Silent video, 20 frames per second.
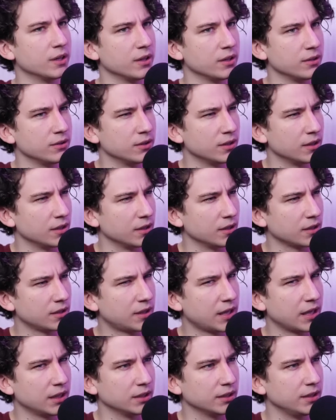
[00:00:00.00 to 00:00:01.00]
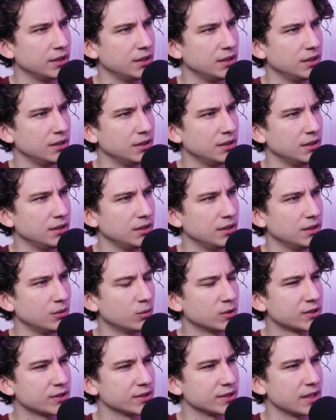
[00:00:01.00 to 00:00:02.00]
the
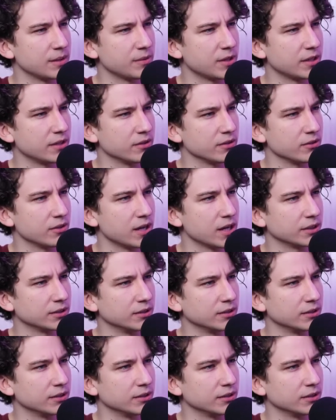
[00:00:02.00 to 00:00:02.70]
Kelly, what's his name? That other